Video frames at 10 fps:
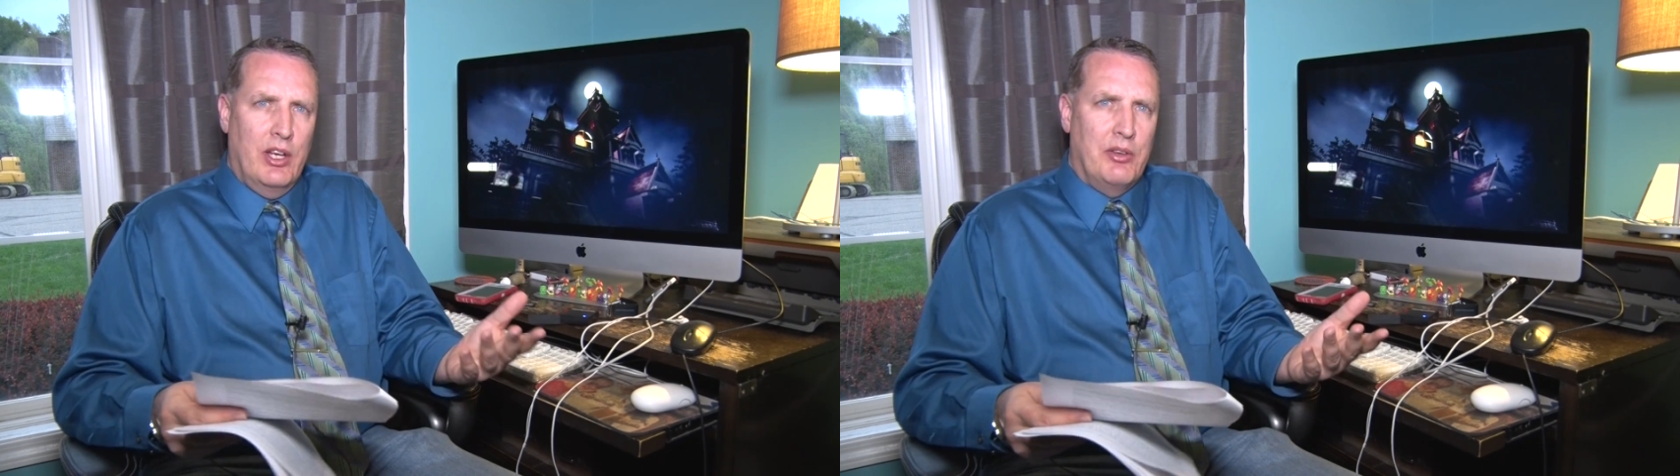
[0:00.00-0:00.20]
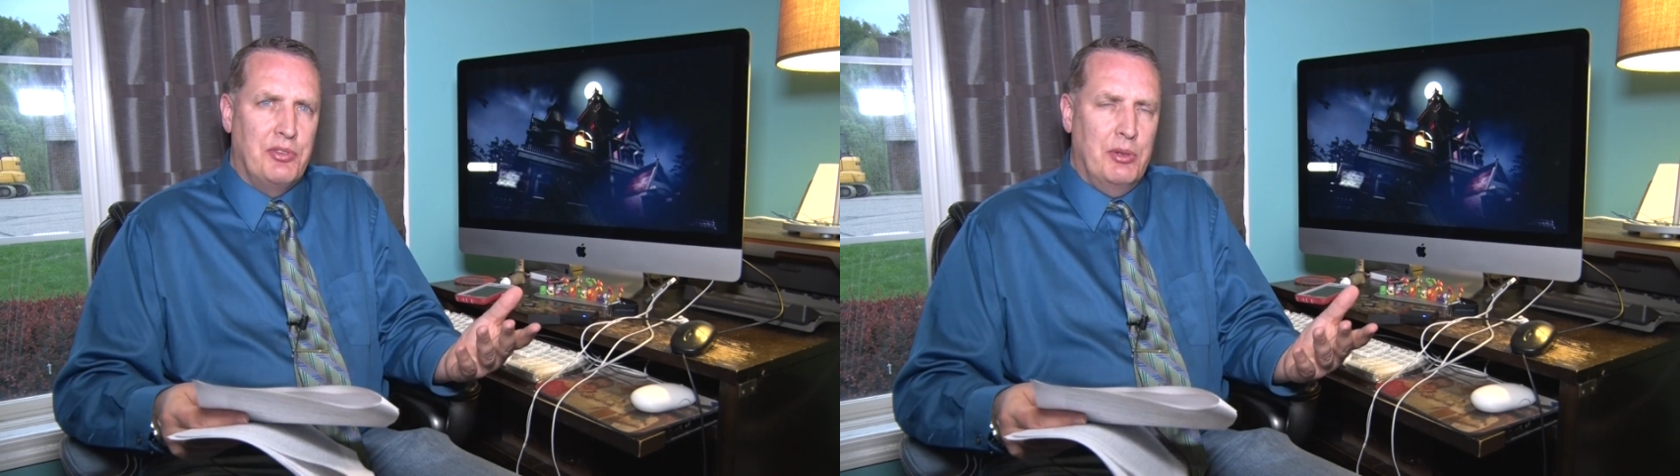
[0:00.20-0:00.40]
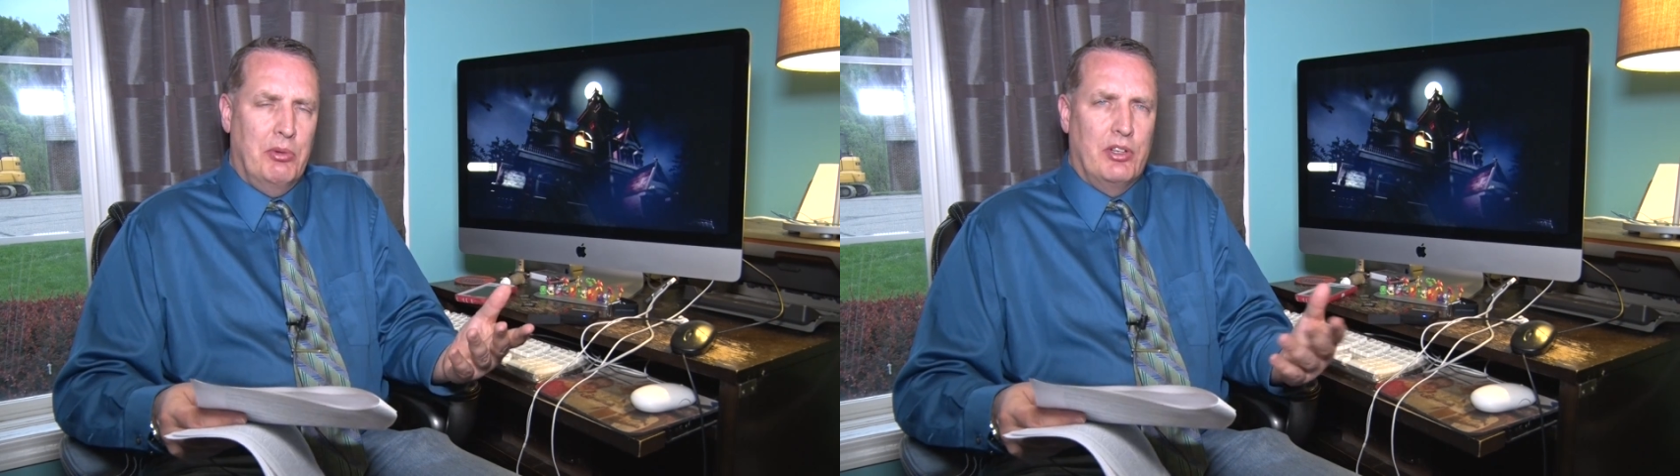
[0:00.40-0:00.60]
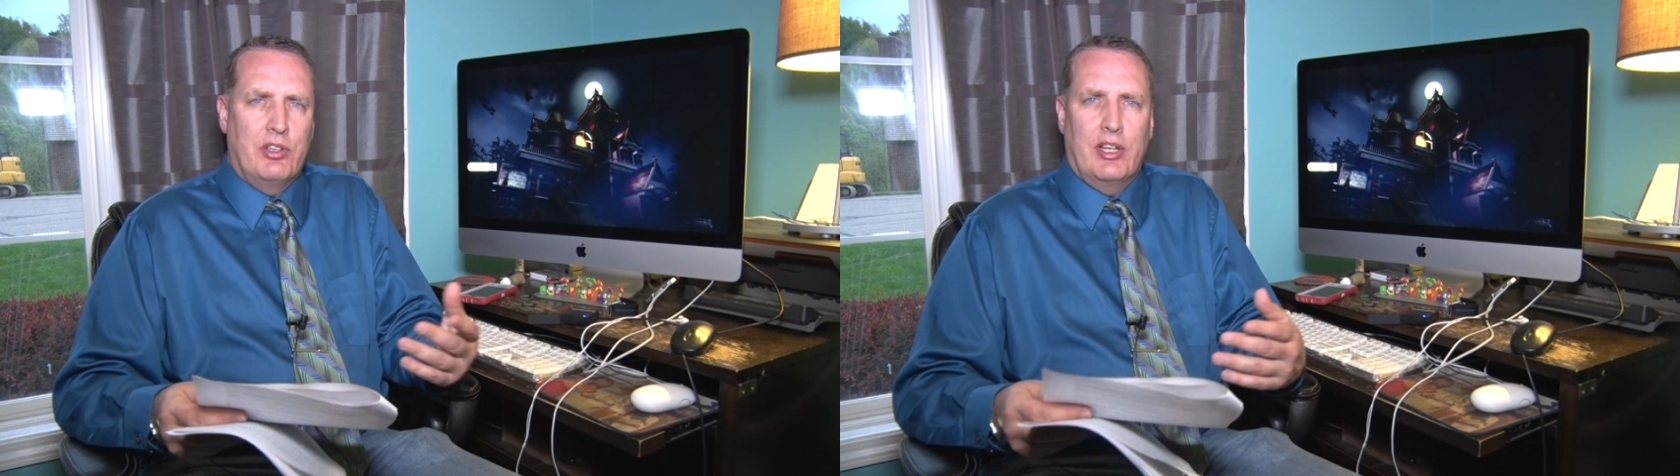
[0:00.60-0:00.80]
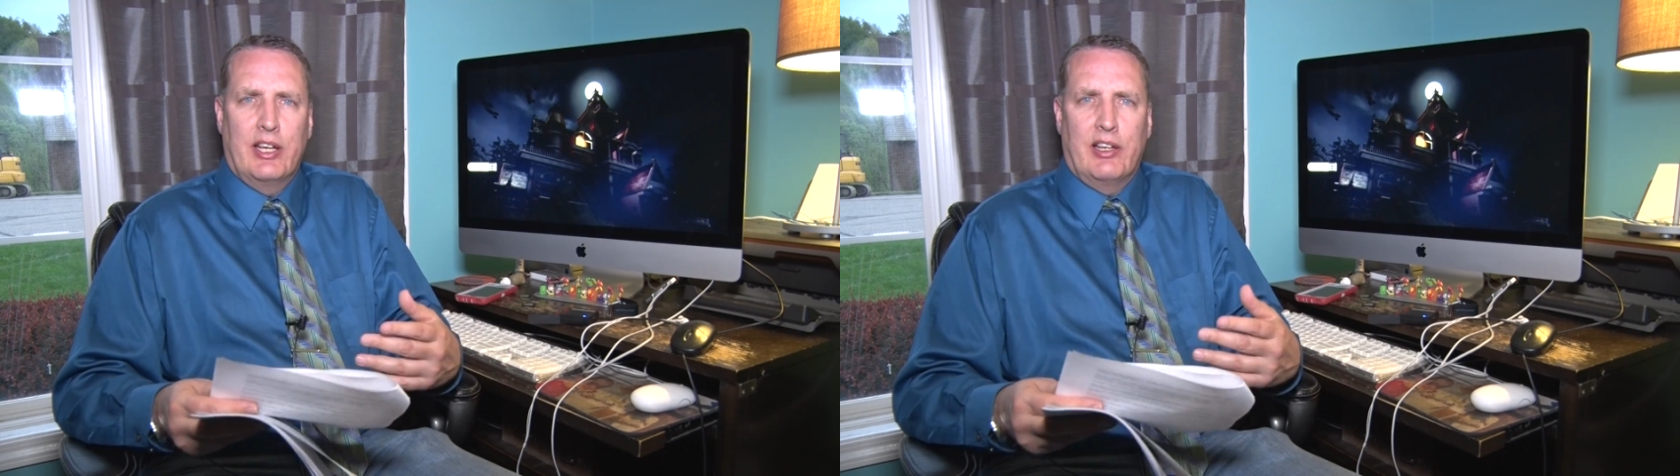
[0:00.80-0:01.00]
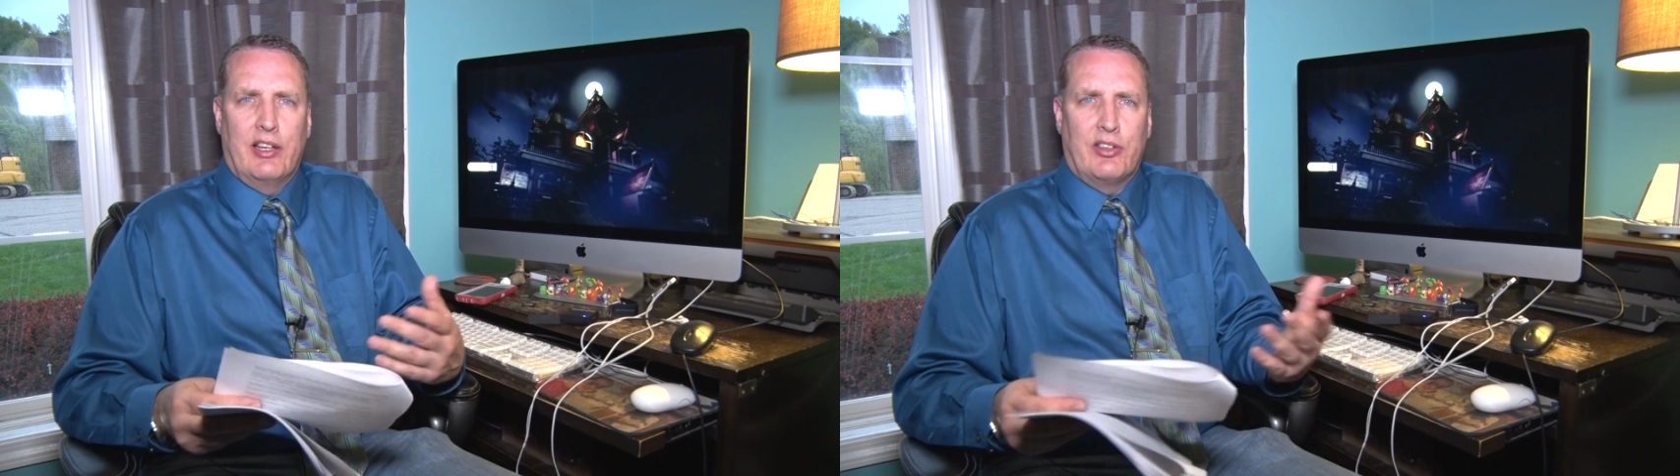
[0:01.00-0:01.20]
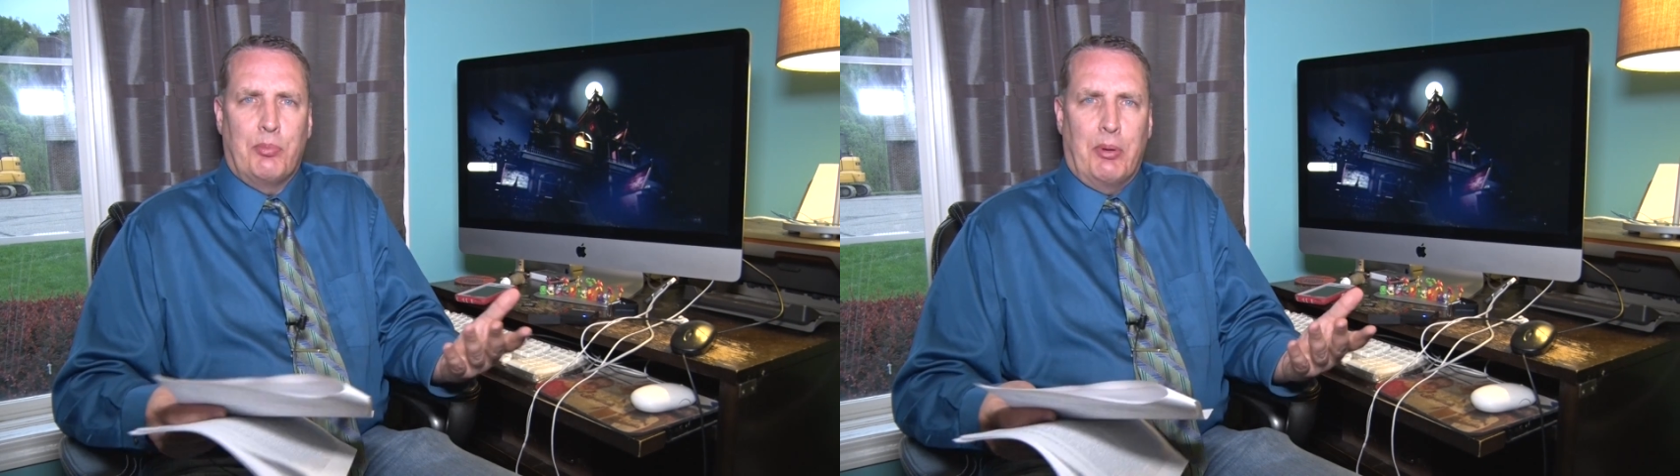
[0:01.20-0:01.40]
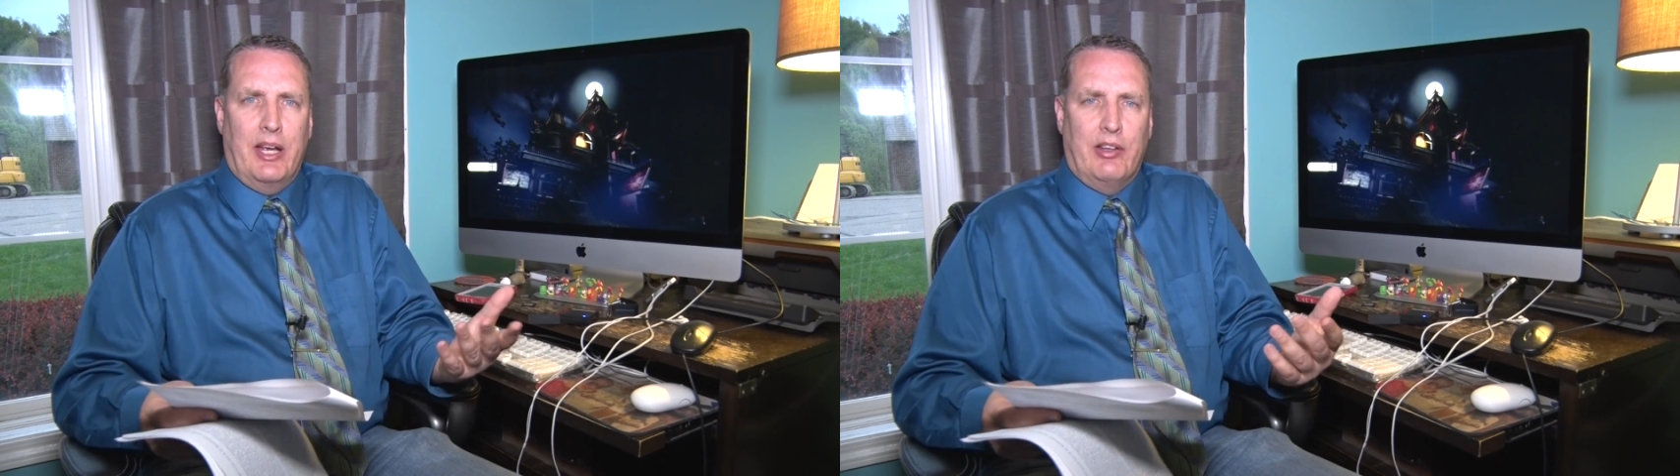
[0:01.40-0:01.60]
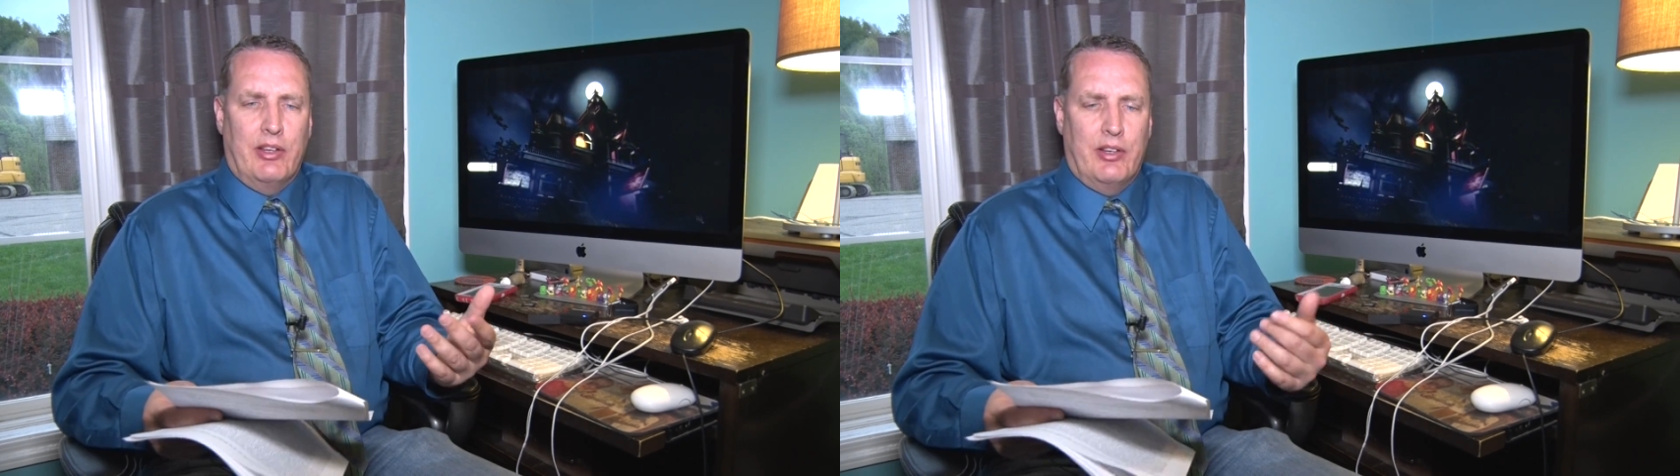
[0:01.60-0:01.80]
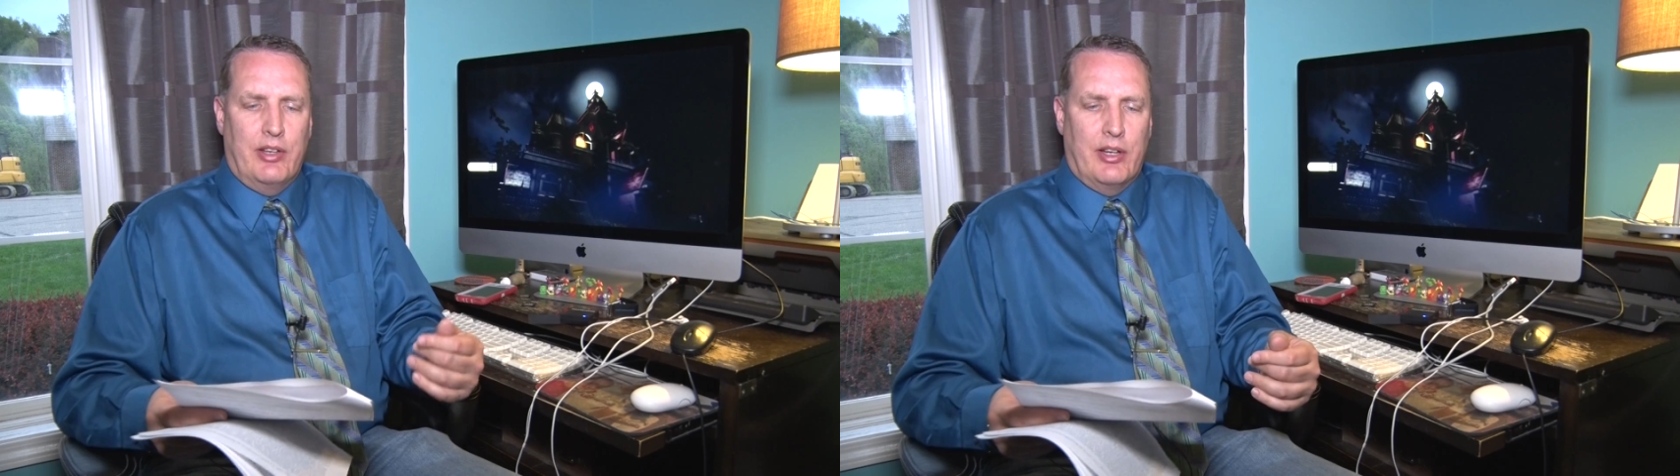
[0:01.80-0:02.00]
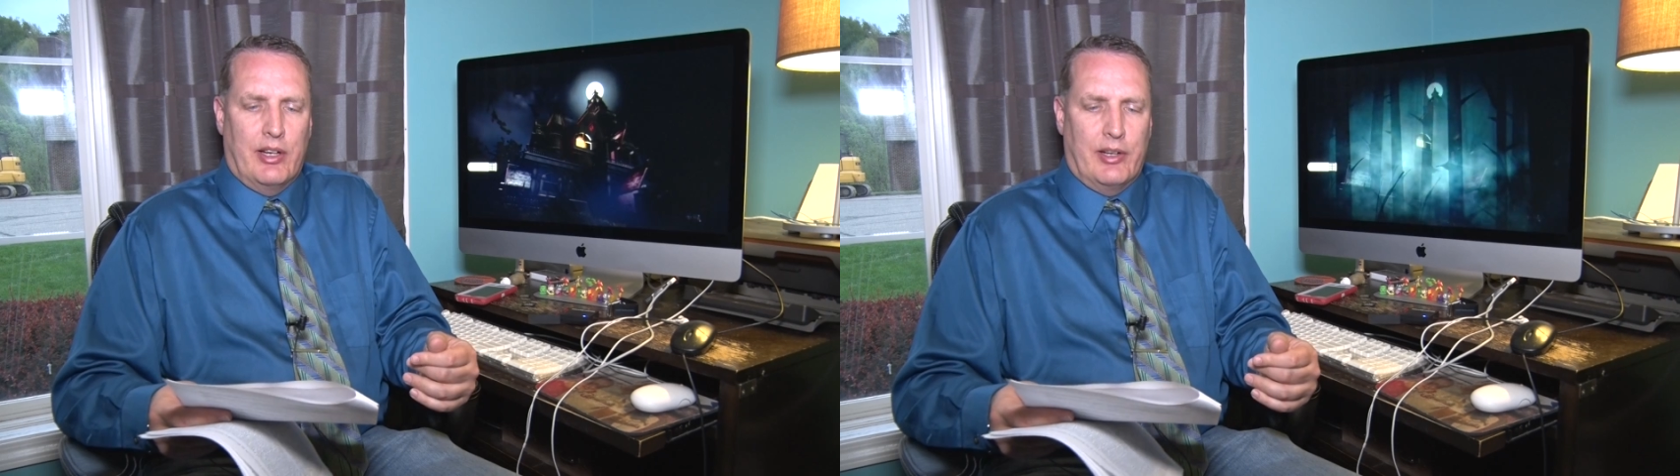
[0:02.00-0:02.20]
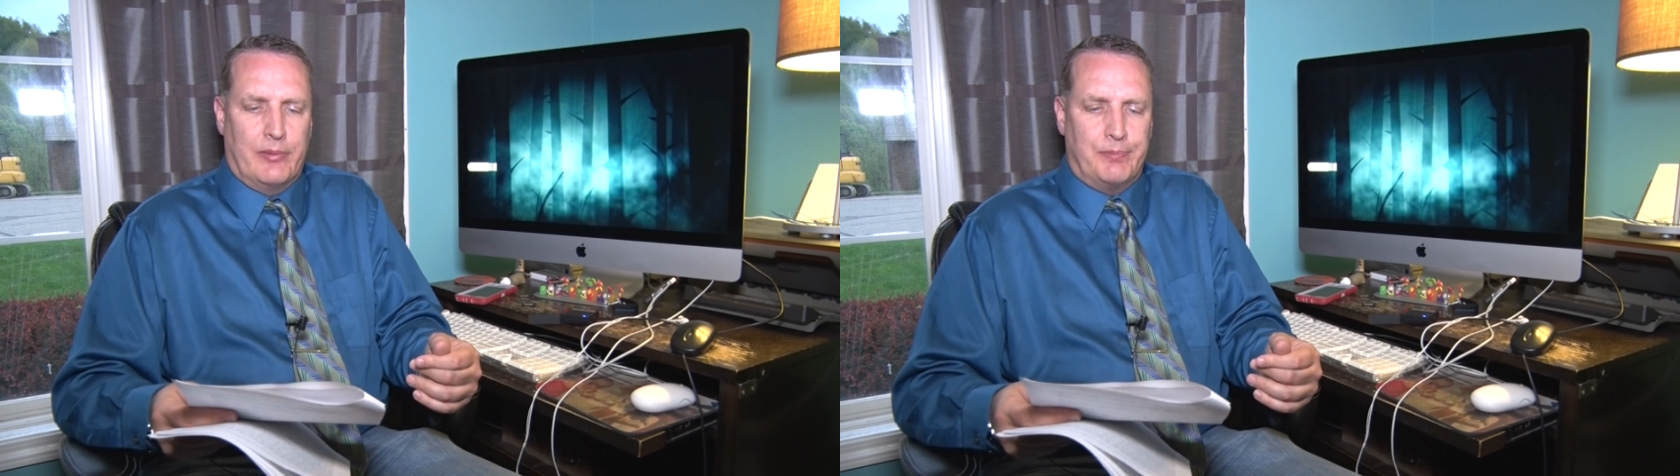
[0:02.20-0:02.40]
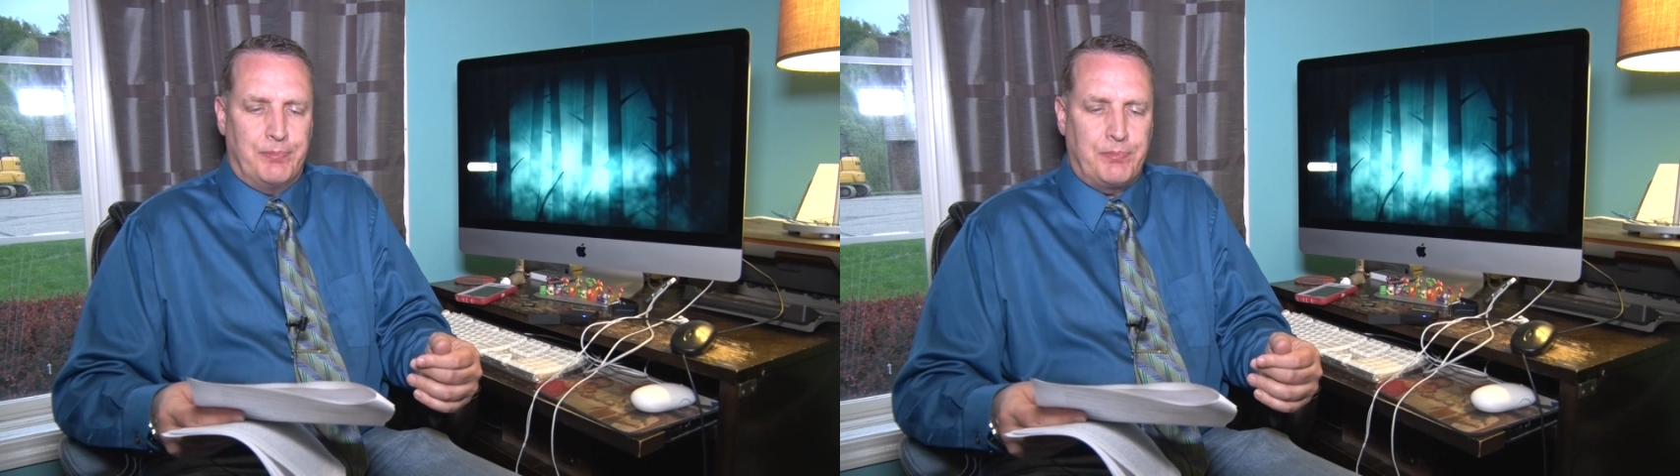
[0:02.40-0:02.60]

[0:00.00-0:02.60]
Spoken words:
similar to like an expanded, an